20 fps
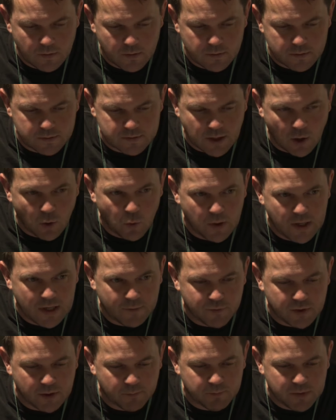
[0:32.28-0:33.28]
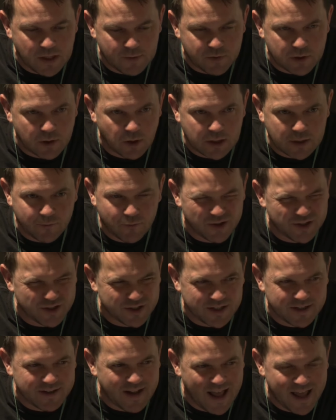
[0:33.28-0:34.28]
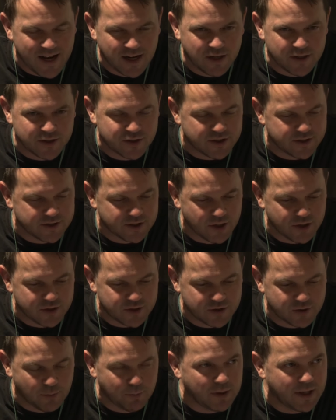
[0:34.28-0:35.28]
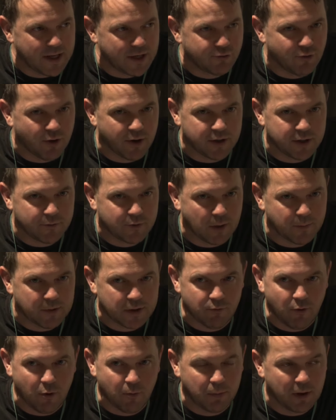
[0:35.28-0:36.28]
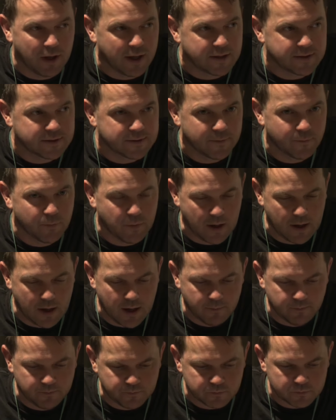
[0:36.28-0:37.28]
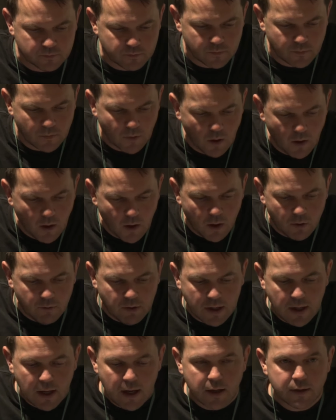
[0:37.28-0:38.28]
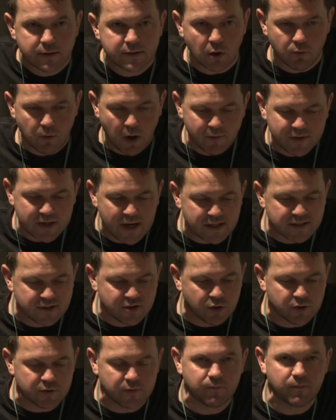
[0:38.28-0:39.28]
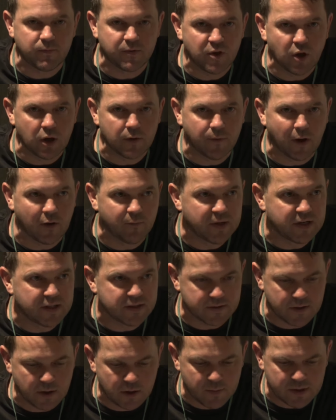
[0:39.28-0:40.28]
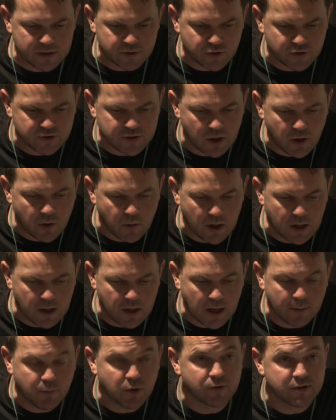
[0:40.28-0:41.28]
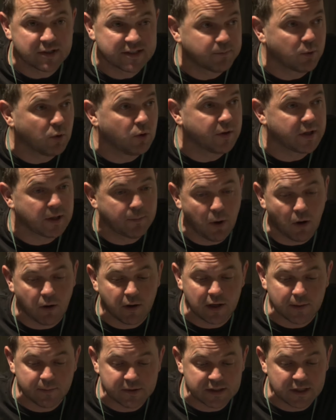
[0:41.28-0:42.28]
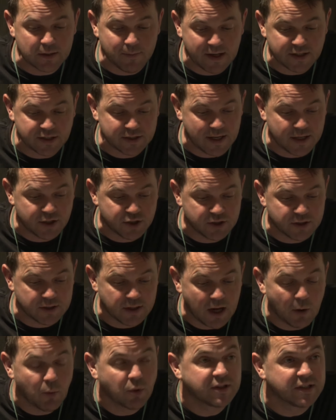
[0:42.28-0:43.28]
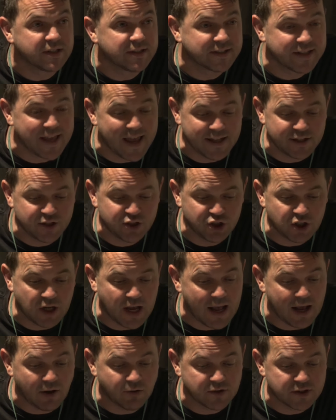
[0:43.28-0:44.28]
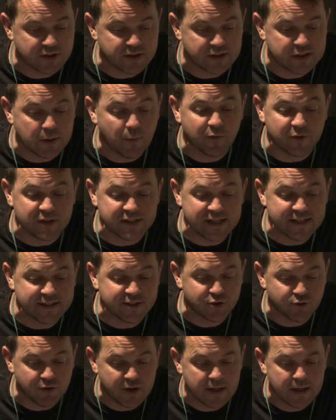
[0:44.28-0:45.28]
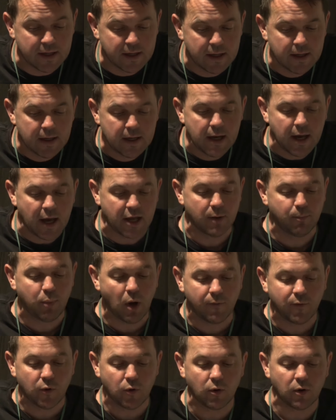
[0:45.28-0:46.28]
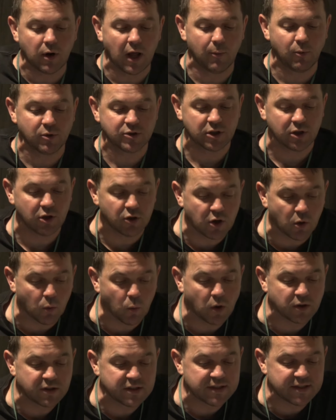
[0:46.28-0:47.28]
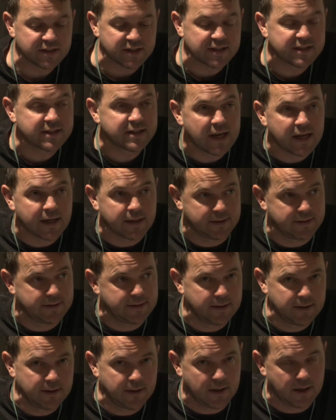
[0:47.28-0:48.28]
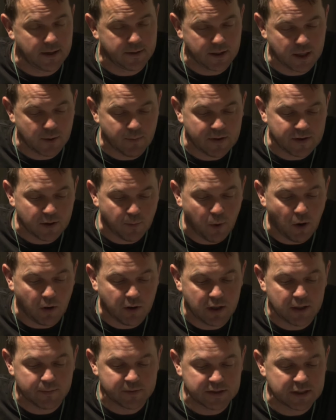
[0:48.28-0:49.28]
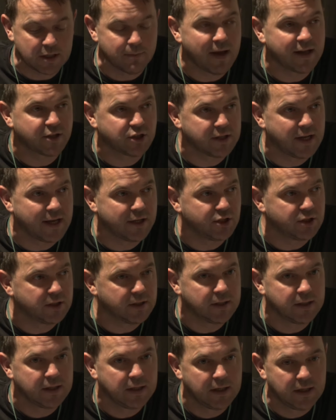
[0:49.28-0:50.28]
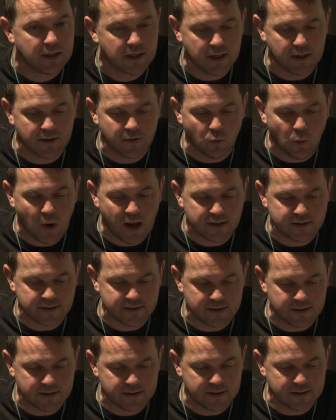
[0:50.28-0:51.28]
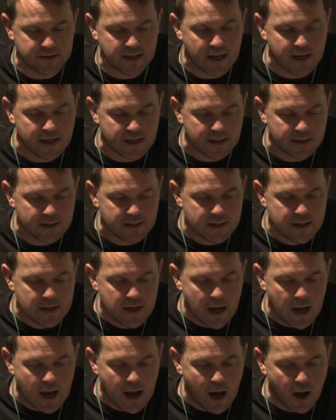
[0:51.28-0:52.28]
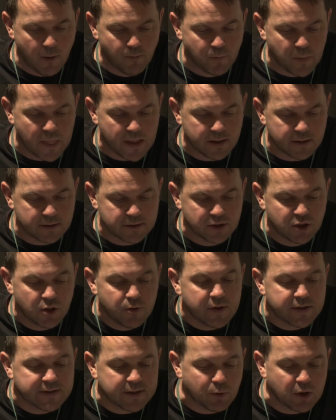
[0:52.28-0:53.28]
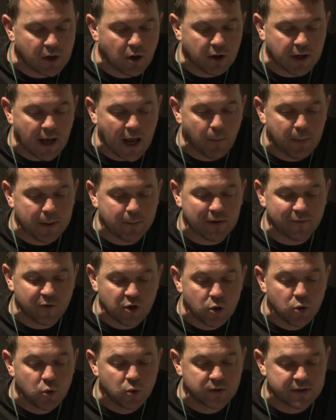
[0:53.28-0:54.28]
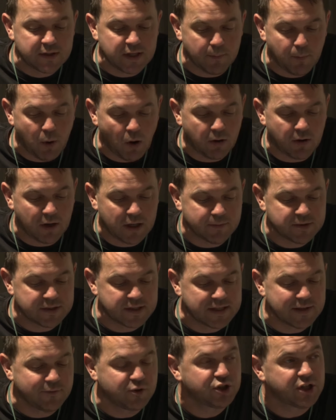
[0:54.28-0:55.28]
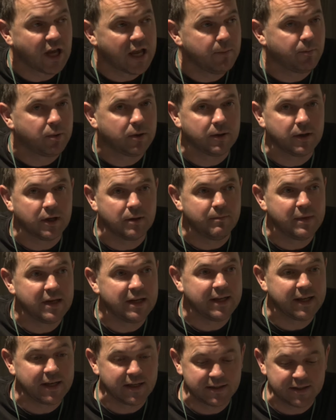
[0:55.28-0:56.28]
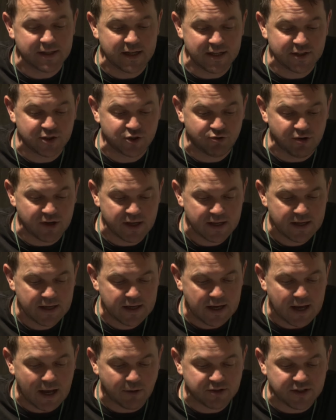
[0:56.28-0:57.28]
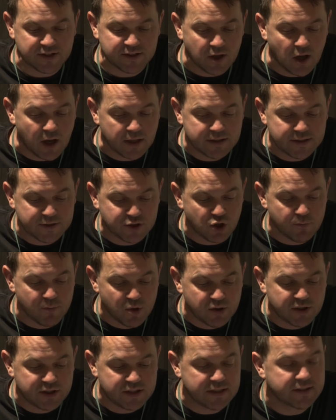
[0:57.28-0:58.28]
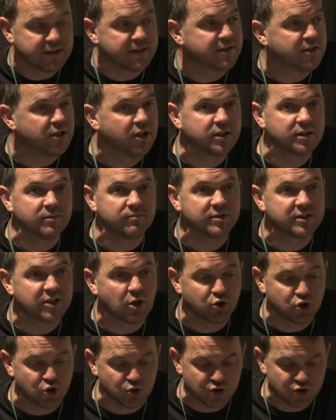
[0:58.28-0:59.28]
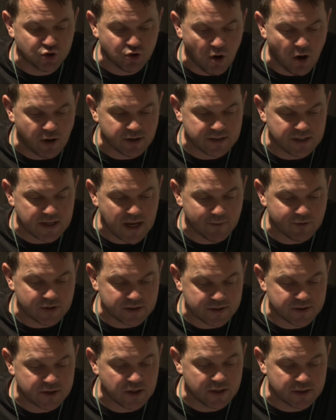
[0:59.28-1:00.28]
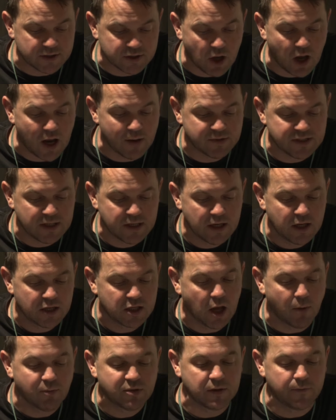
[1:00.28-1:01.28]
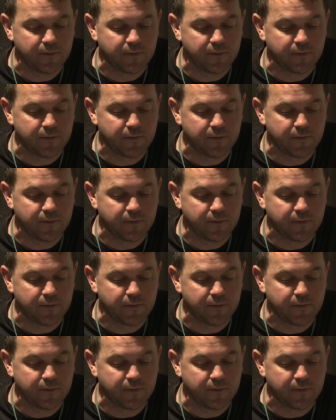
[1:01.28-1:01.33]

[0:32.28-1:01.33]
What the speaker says: So if you're looking for just an endless discursus on Blade Runner, you've come to the wrong place. So over the next 30 minutes or so, I'm going to explore the apocalyptic imagination. I want to sketch out some of its history, and above all, I want to look at what is distinct, I think, about the apocalyptic imagination in the West today. To do this, I want to look at how people have used the apocalypse to give shape and meaning to history, how societies, communities, and certain social strata have at certain times come to